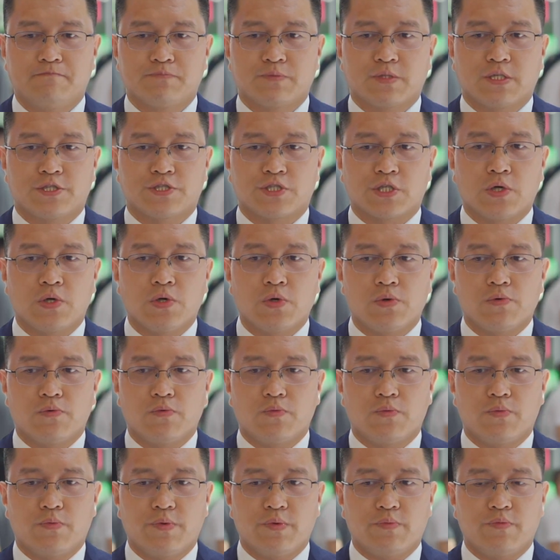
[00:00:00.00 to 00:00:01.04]
So
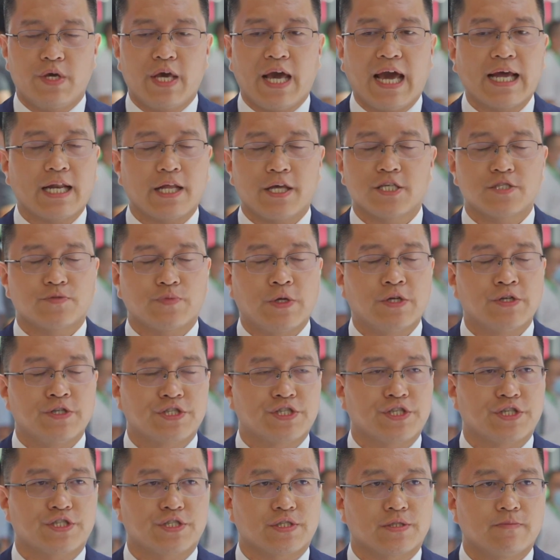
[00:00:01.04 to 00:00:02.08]
we had
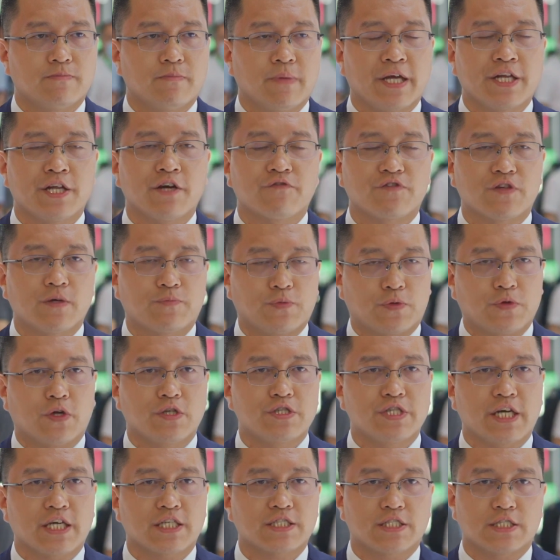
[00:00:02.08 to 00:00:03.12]
experiences. Many of the
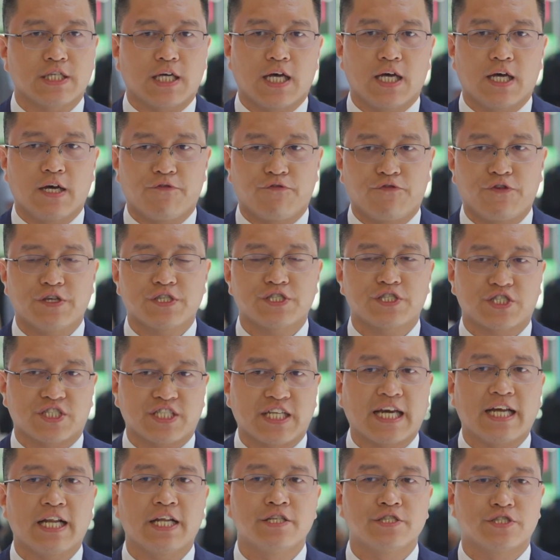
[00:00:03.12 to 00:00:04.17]
projects face
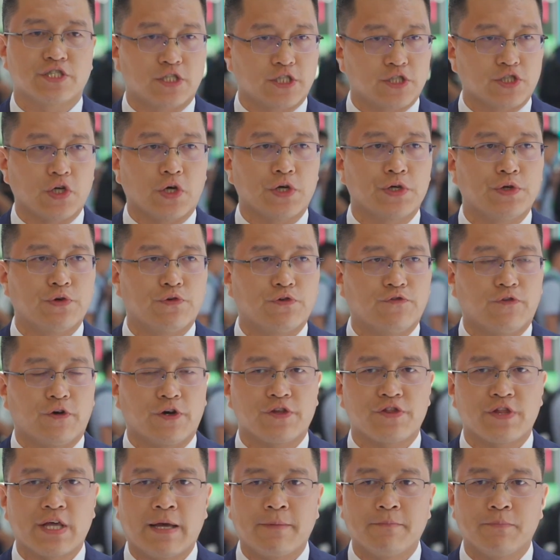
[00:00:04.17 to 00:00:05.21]
challenged soil, for
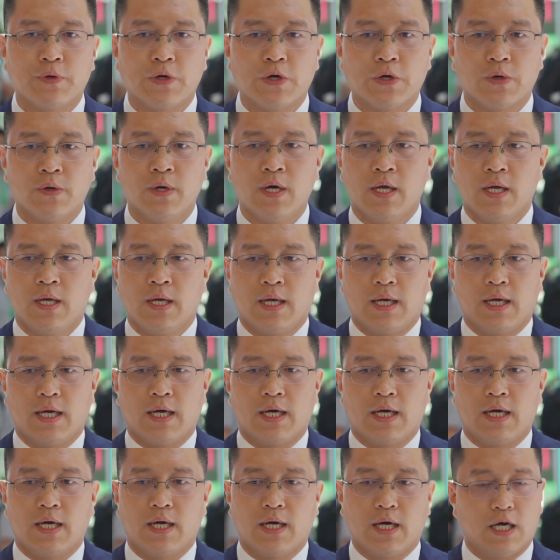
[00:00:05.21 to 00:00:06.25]
example,
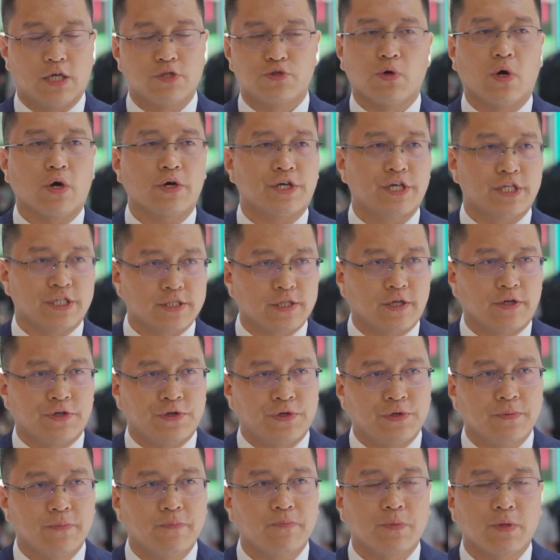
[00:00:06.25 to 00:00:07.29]
a rocky soil
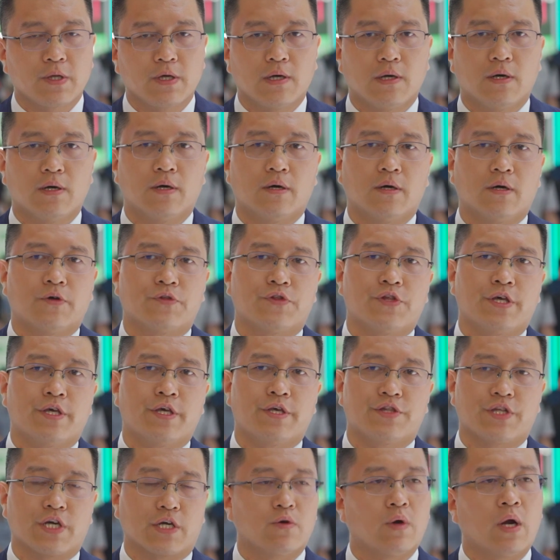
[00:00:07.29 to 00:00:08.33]
or
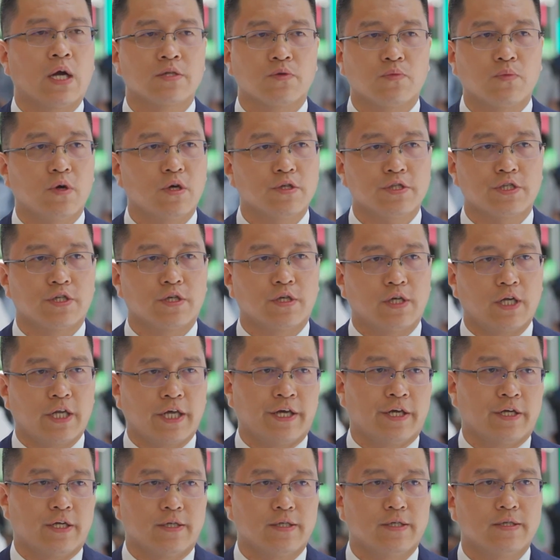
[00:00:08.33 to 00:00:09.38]
the groundwater
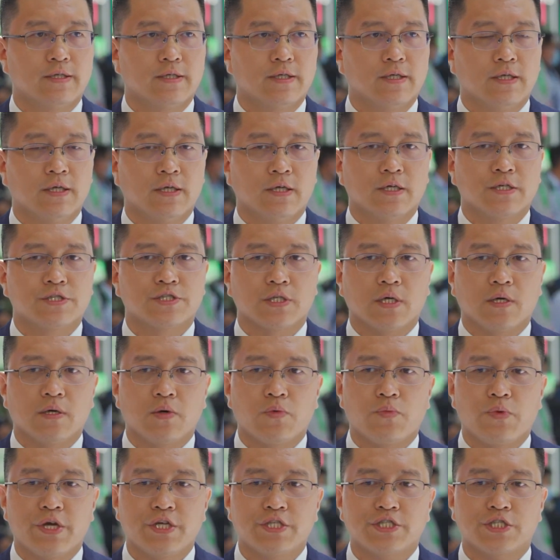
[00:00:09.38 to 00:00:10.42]
layer, so
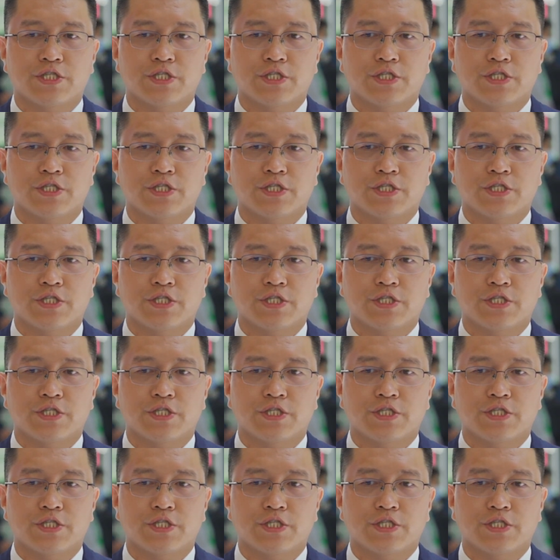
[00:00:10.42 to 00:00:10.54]
which